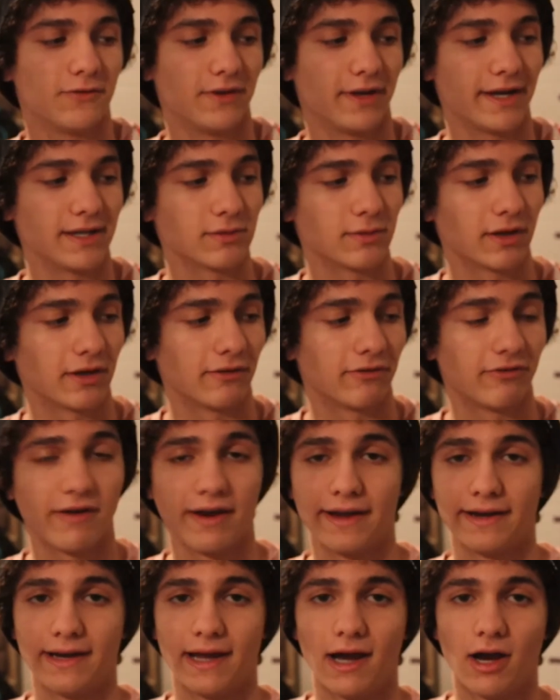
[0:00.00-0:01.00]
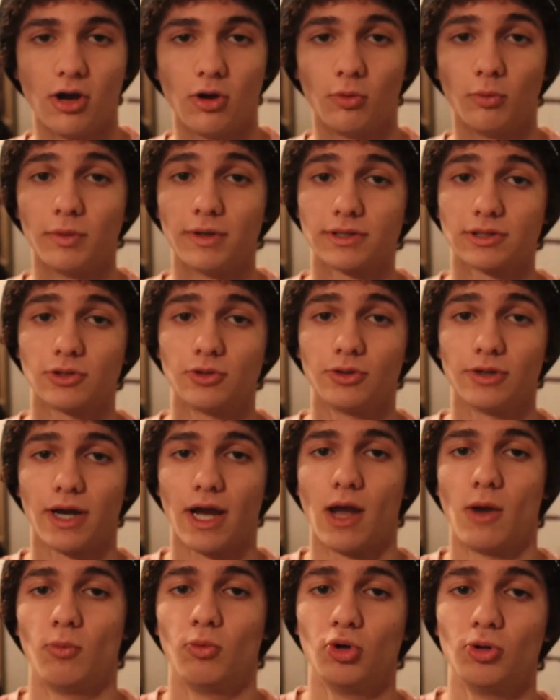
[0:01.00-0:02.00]
you guys want to find out what scooter
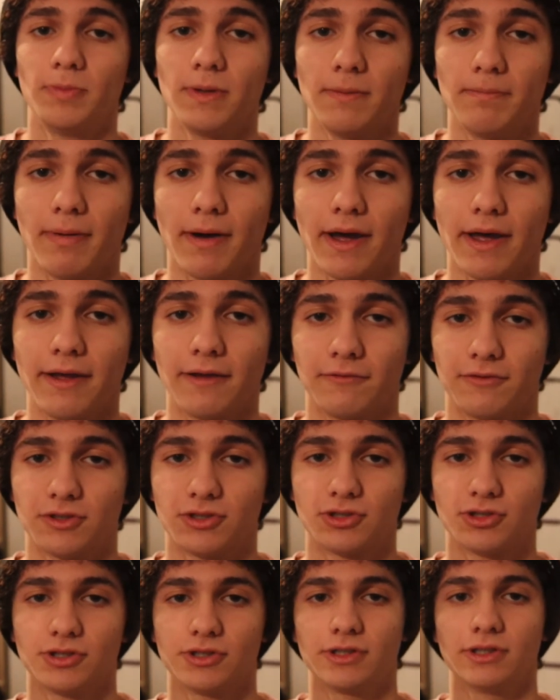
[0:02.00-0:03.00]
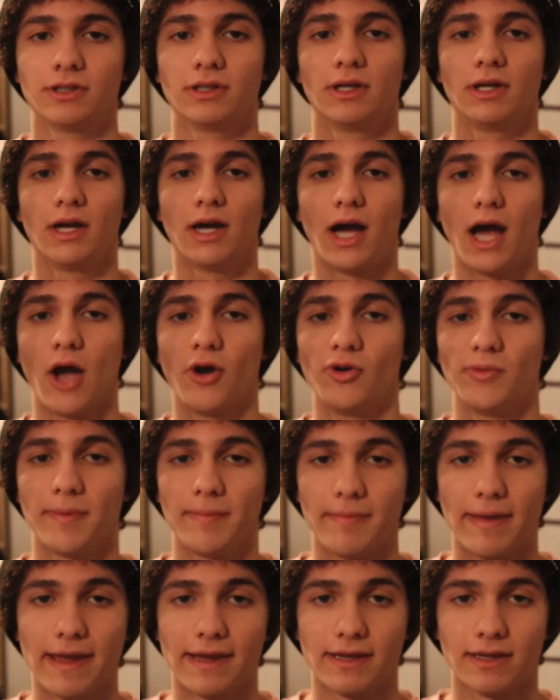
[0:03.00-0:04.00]
I will be buying for sure, I will be
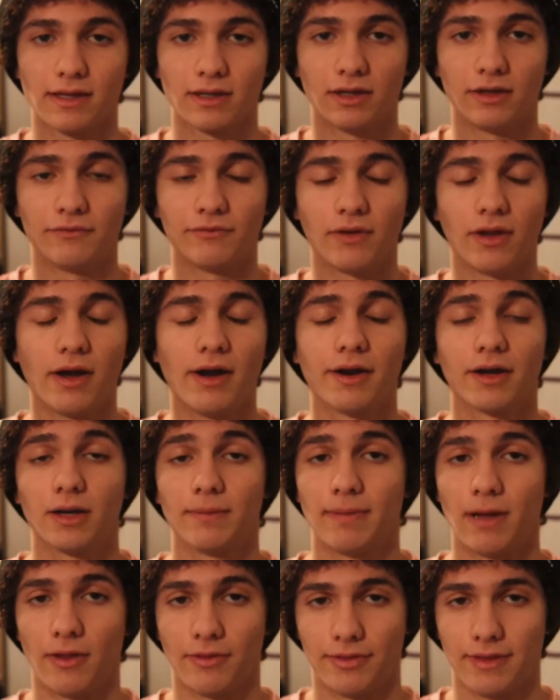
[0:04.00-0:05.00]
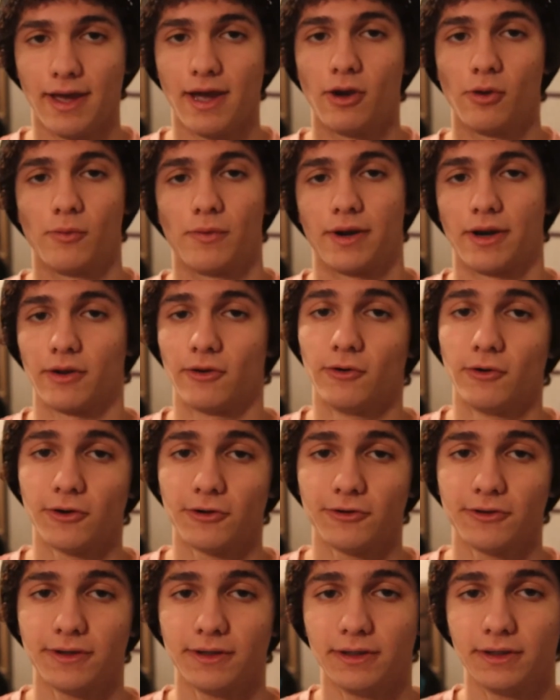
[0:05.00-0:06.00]
making a vlog about that when I
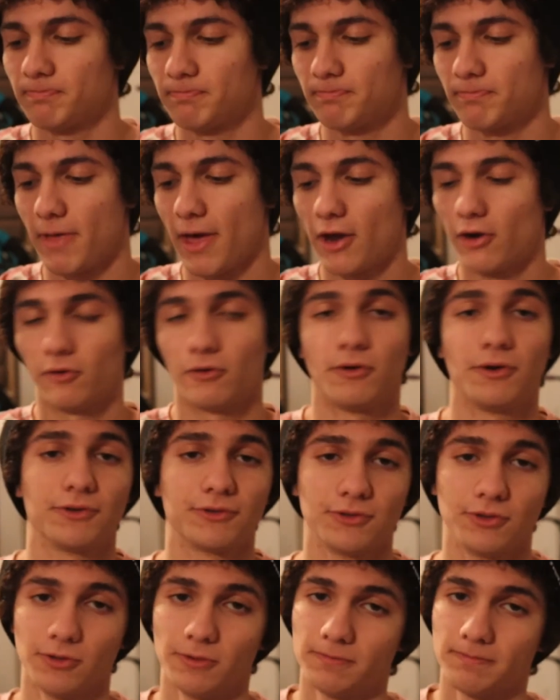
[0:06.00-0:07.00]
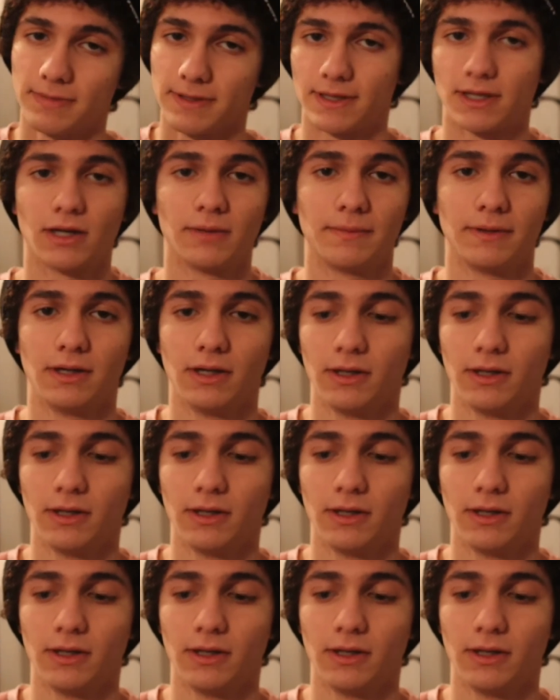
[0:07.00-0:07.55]
order it. That'll also be coming